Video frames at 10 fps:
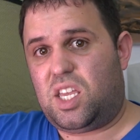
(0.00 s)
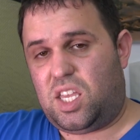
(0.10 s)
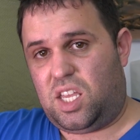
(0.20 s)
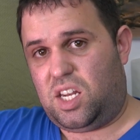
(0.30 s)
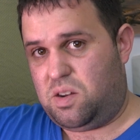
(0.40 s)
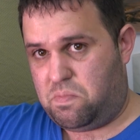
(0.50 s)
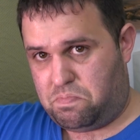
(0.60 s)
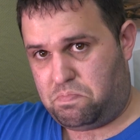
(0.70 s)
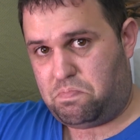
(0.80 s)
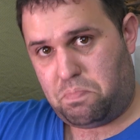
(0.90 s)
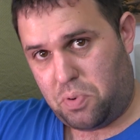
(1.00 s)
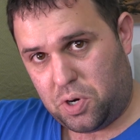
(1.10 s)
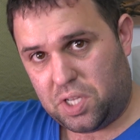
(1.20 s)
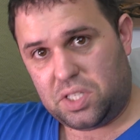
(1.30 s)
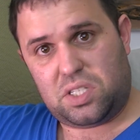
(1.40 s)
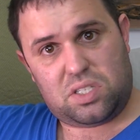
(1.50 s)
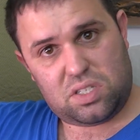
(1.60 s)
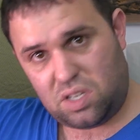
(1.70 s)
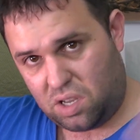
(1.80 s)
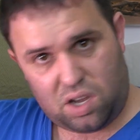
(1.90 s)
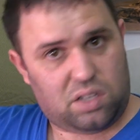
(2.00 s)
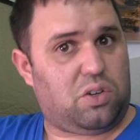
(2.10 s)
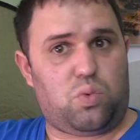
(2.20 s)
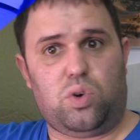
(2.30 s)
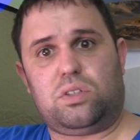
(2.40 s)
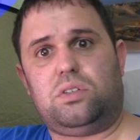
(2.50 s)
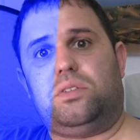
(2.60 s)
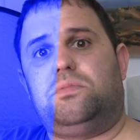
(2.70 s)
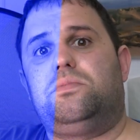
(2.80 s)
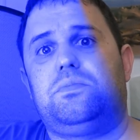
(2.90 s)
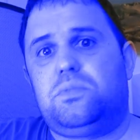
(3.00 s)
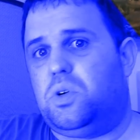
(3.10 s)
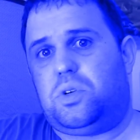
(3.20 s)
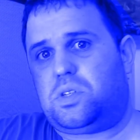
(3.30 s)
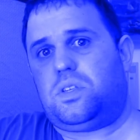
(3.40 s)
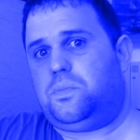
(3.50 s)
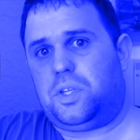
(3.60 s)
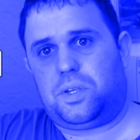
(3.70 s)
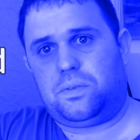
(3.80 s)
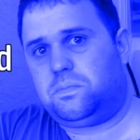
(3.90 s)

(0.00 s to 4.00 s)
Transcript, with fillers: and put it underwater or something.